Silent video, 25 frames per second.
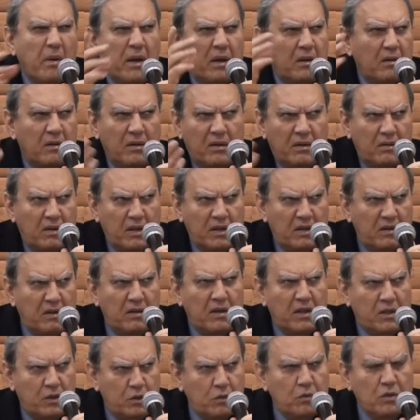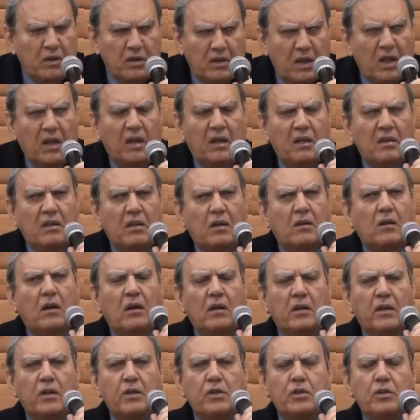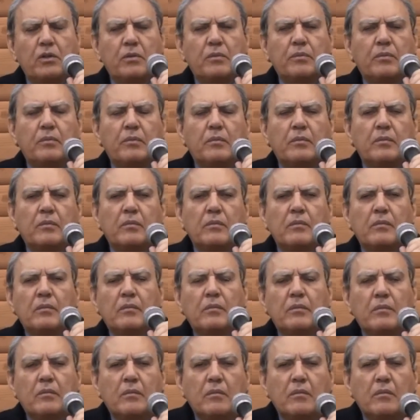young men in the school, in the college.